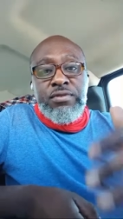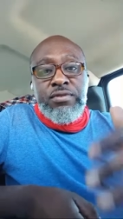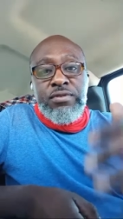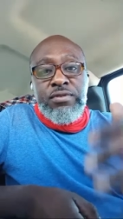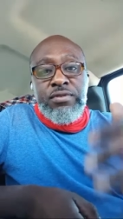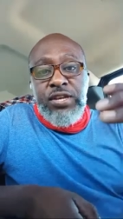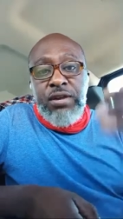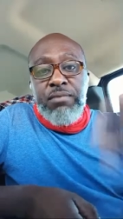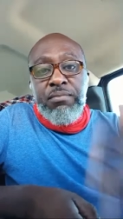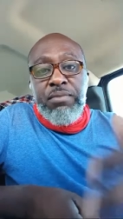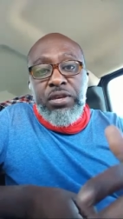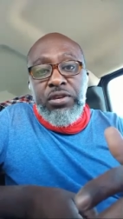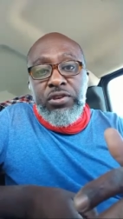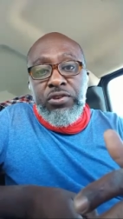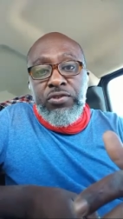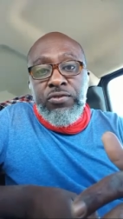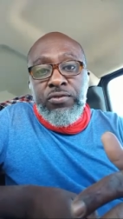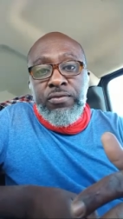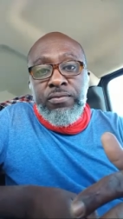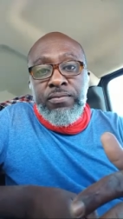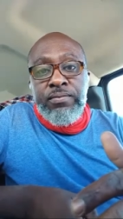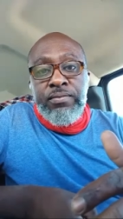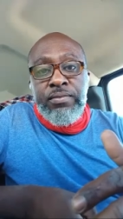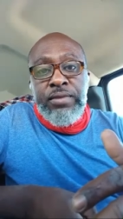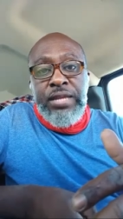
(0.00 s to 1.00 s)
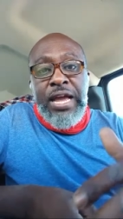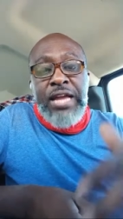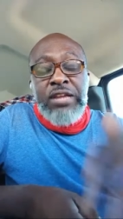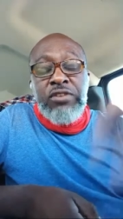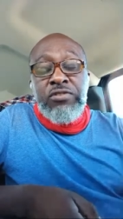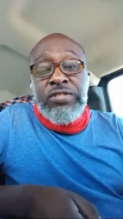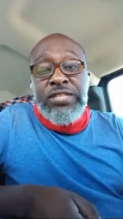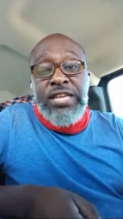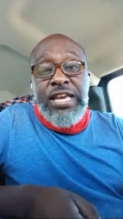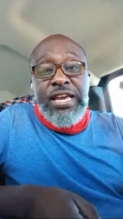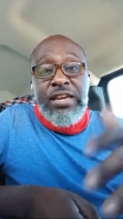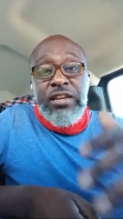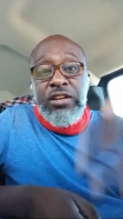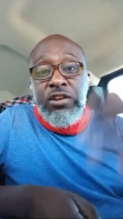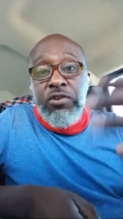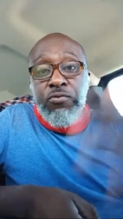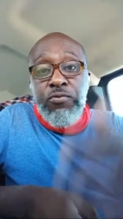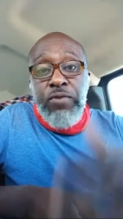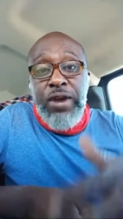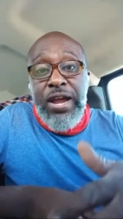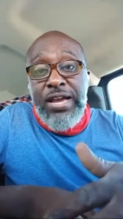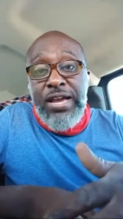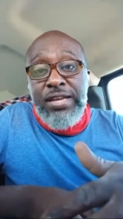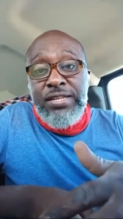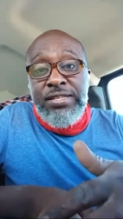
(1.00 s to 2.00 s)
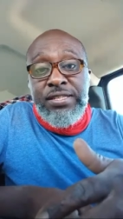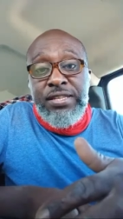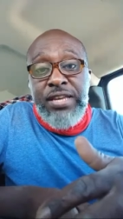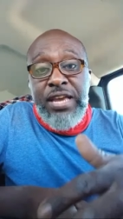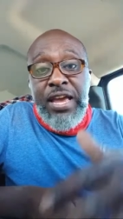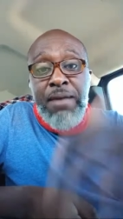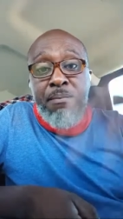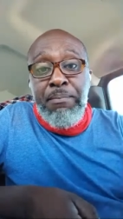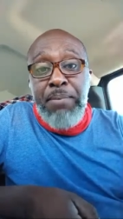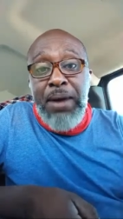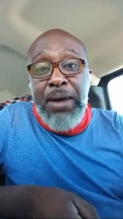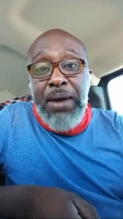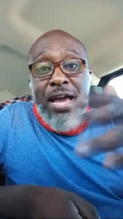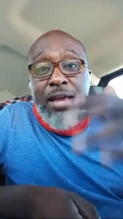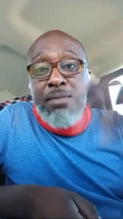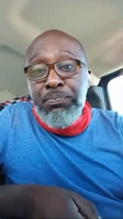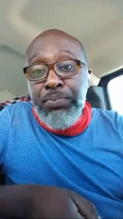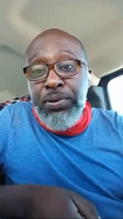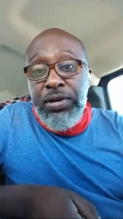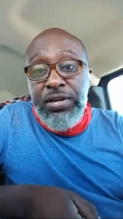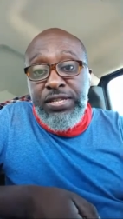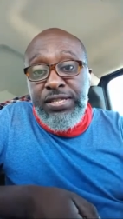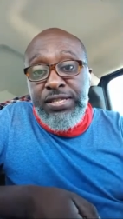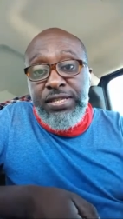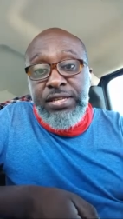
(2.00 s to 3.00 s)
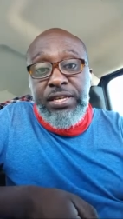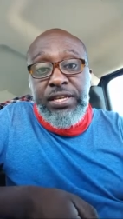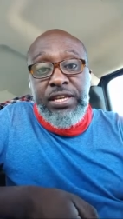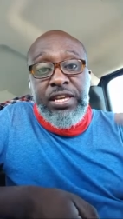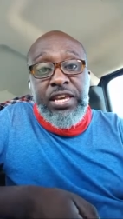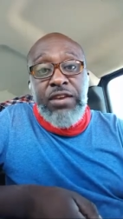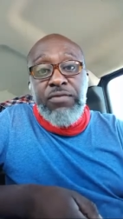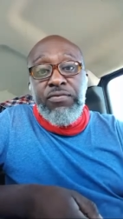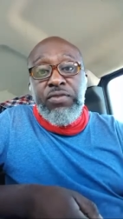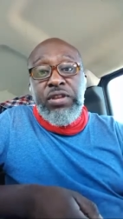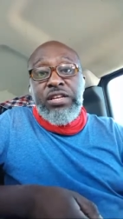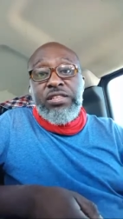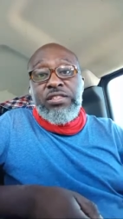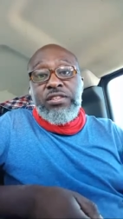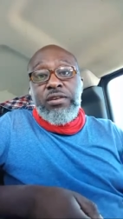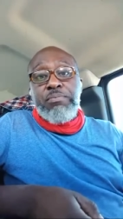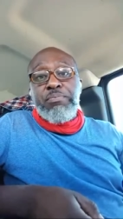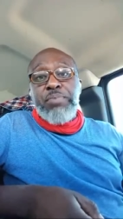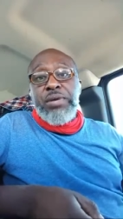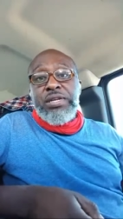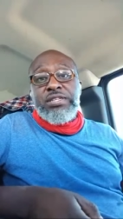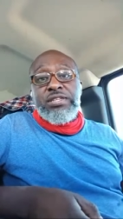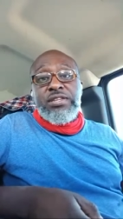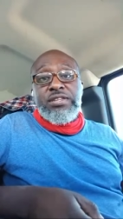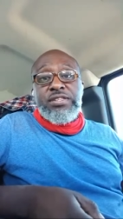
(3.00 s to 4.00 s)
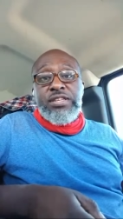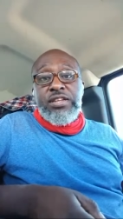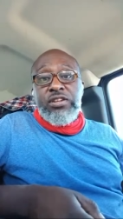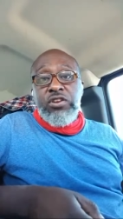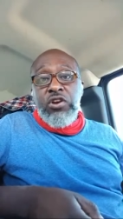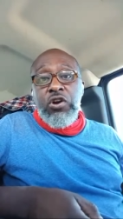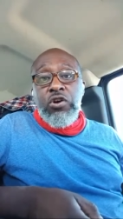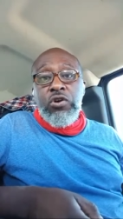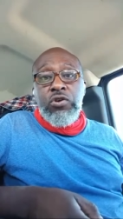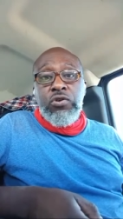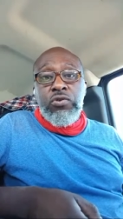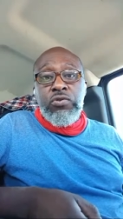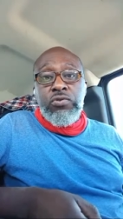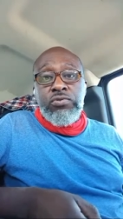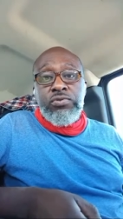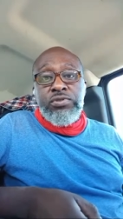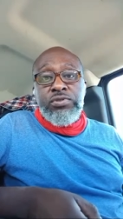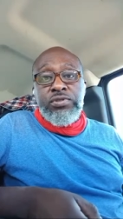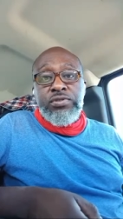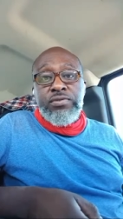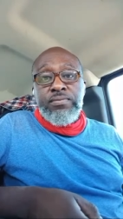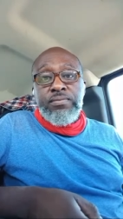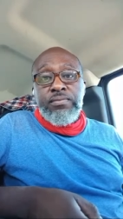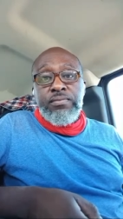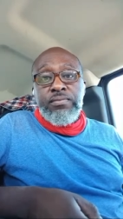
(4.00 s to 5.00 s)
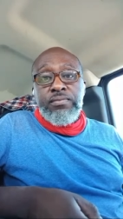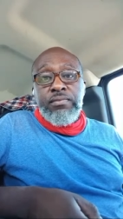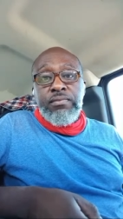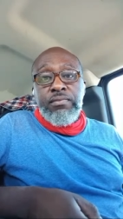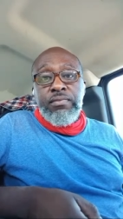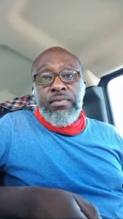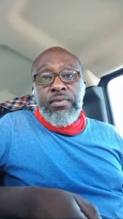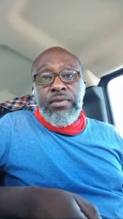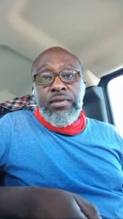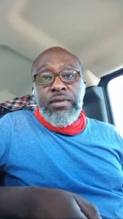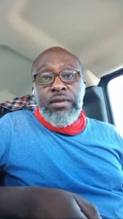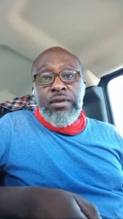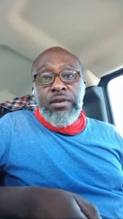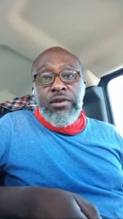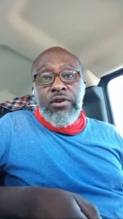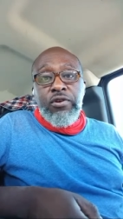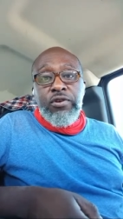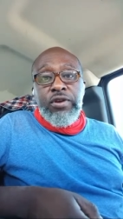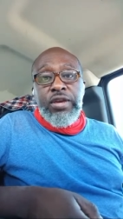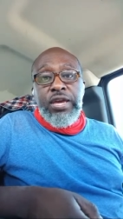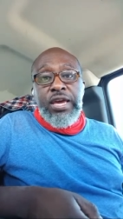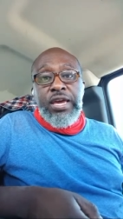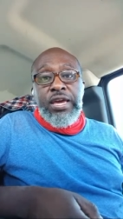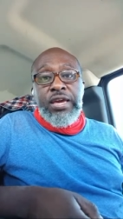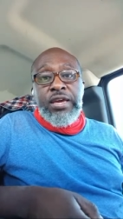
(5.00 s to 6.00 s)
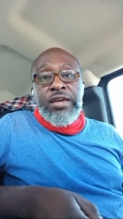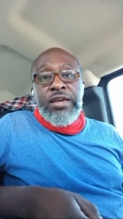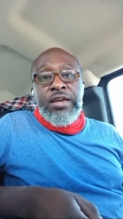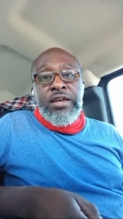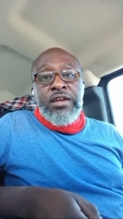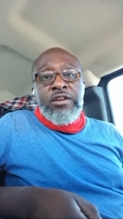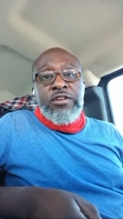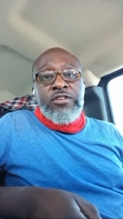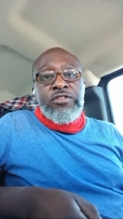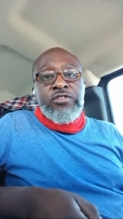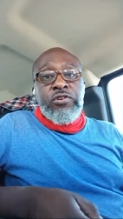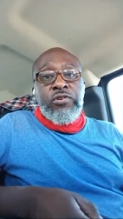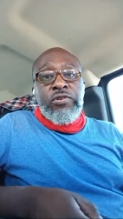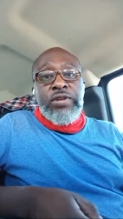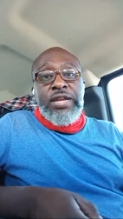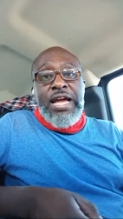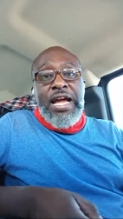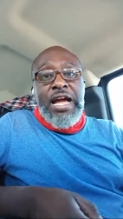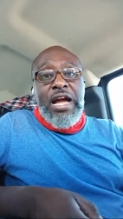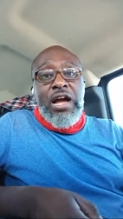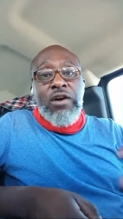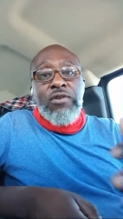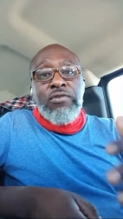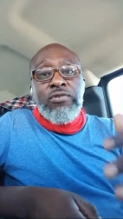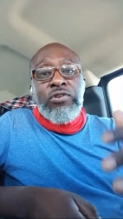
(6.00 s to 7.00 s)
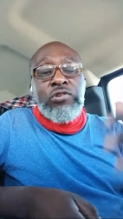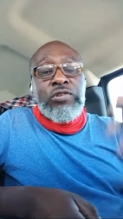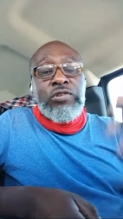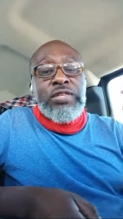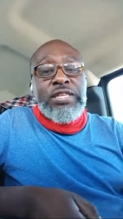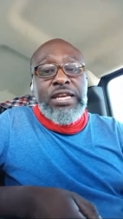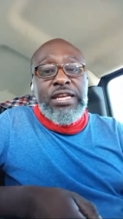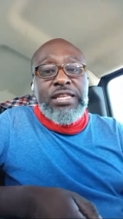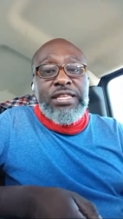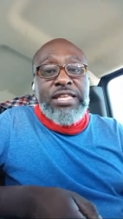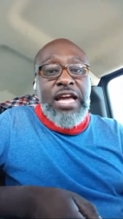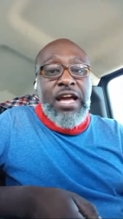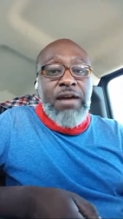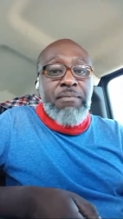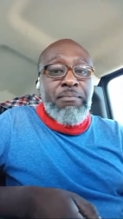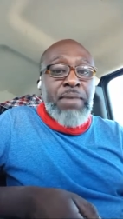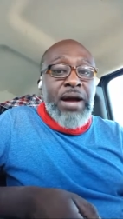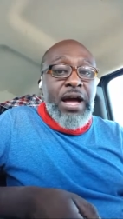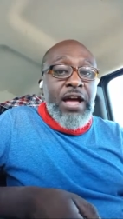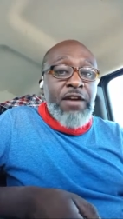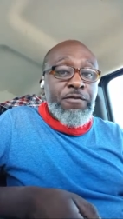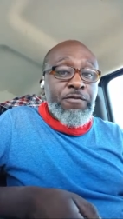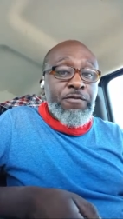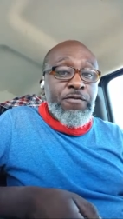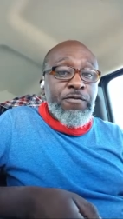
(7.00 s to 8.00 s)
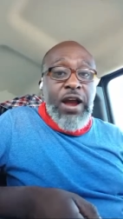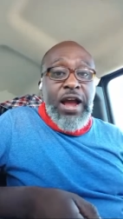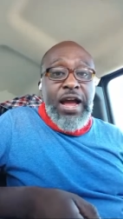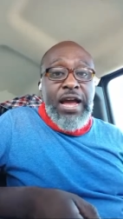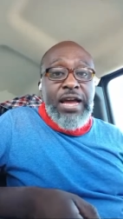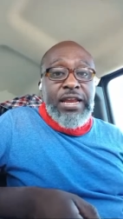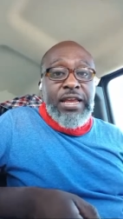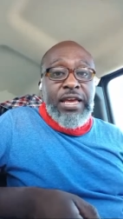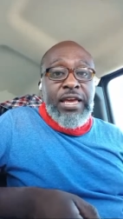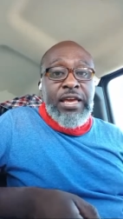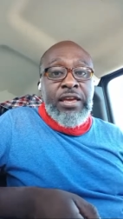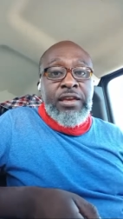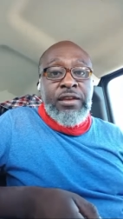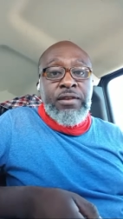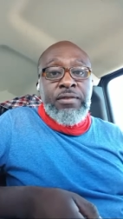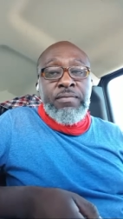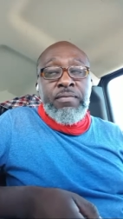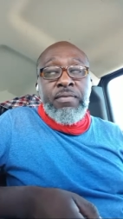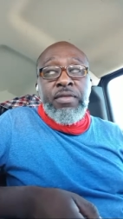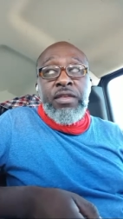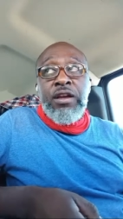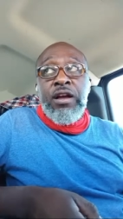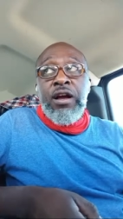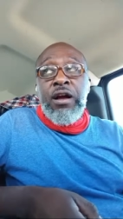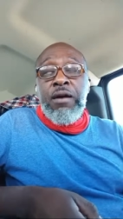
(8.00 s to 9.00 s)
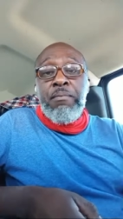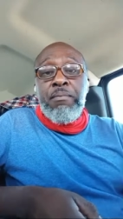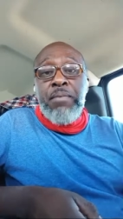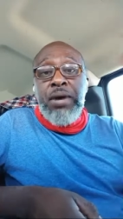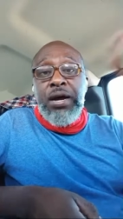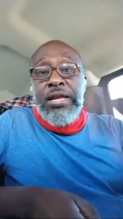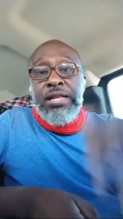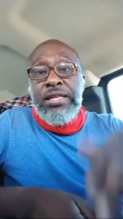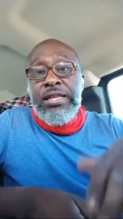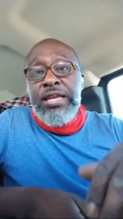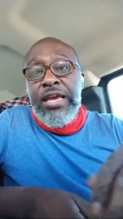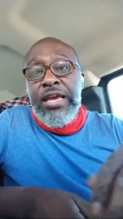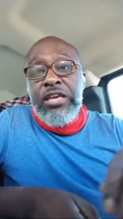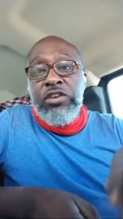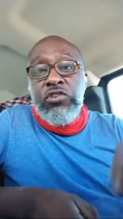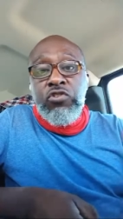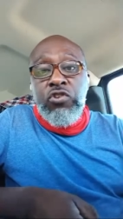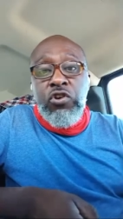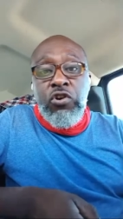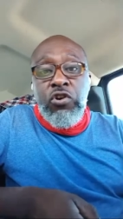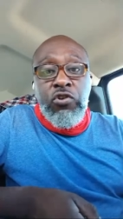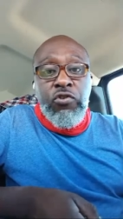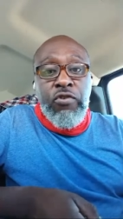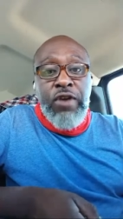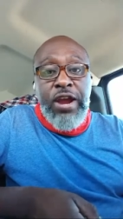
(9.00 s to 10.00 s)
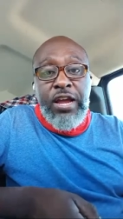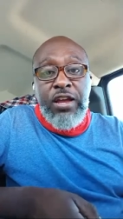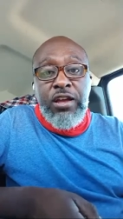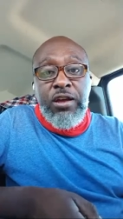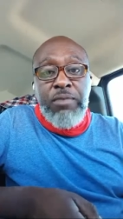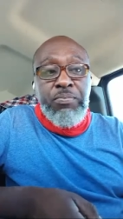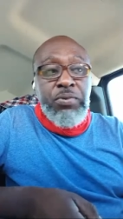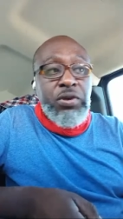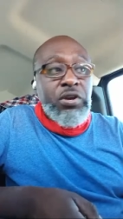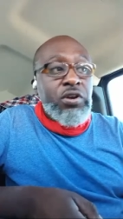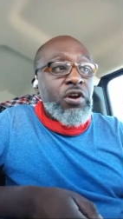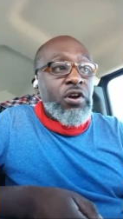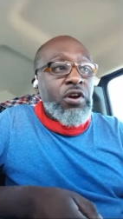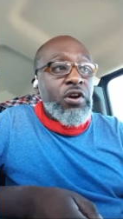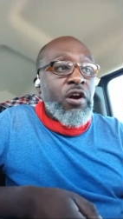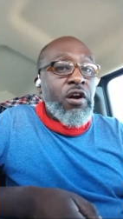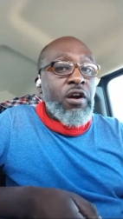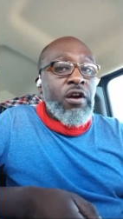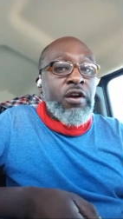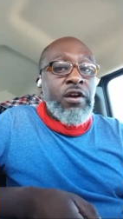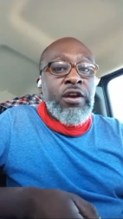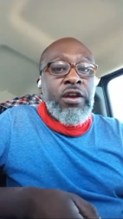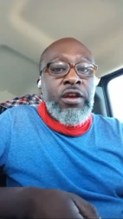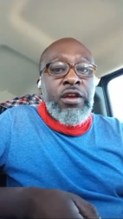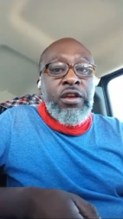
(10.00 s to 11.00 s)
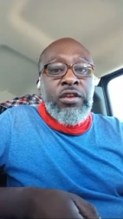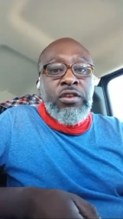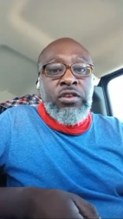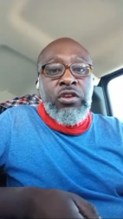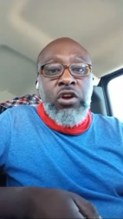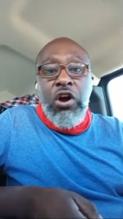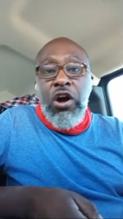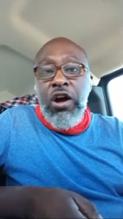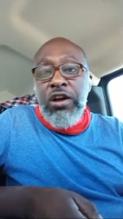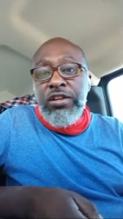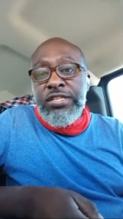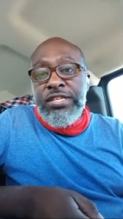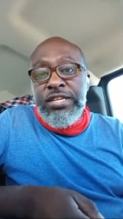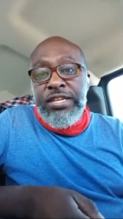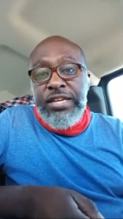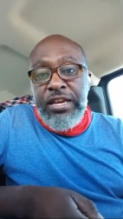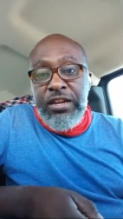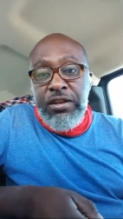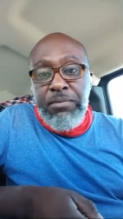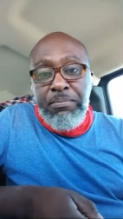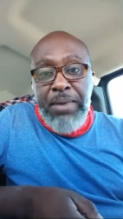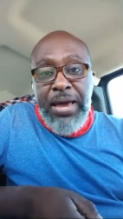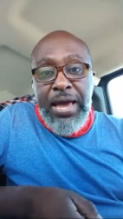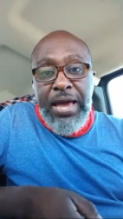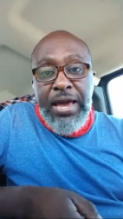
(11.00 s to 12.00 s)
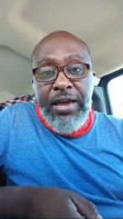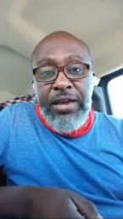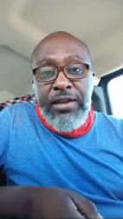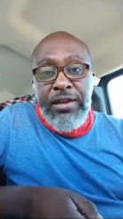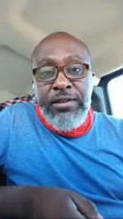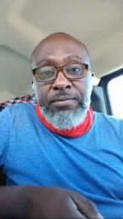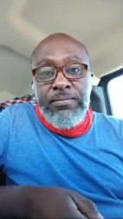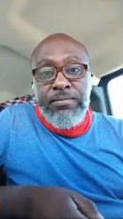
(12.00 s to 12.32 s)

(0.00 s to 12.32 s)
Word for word: some of you, and you taking a rest and buying pussy, giving it to bitches and hoes. Okay. So now you did that by Friday. Come Monday, you go crank up your car, your alternator bag.